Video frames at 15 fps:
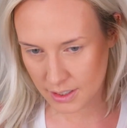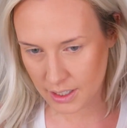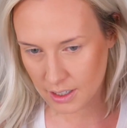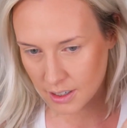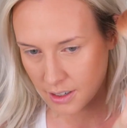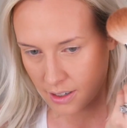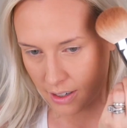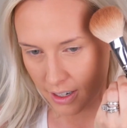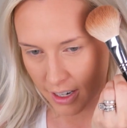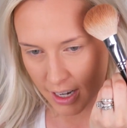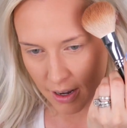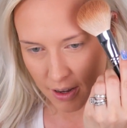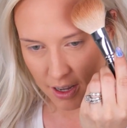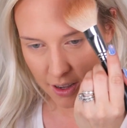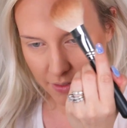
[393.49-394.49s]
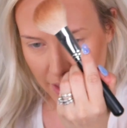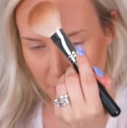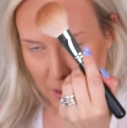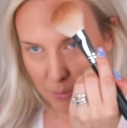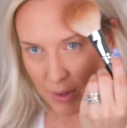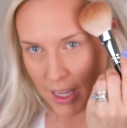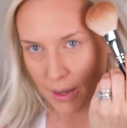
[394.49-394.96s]
here, and now I have like
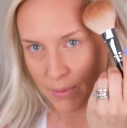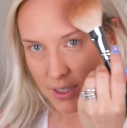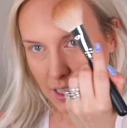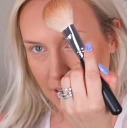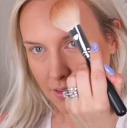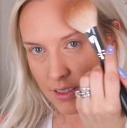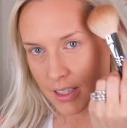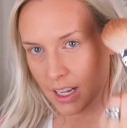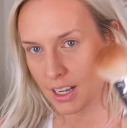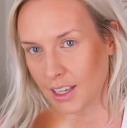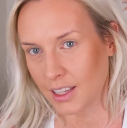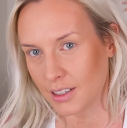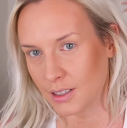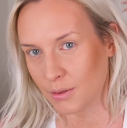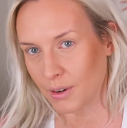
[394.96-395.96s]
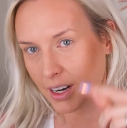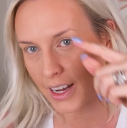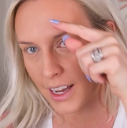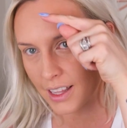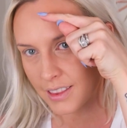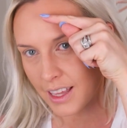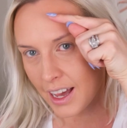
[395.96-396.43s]
my makeup's kind of setting into where I
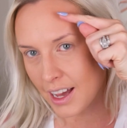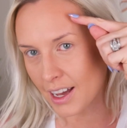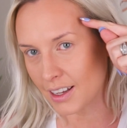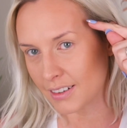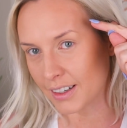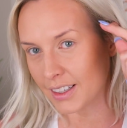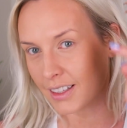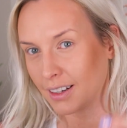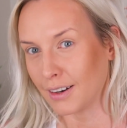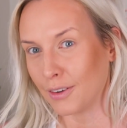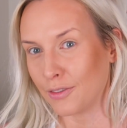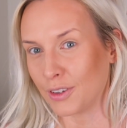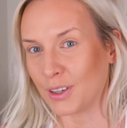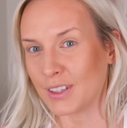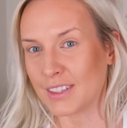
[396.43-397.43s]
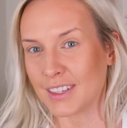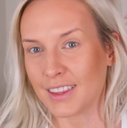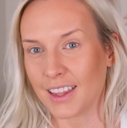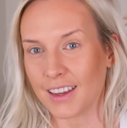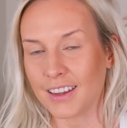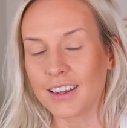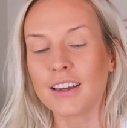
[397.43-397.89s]
had the hat right there. I don't know if you can see
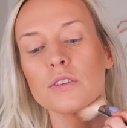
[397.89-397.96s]
that.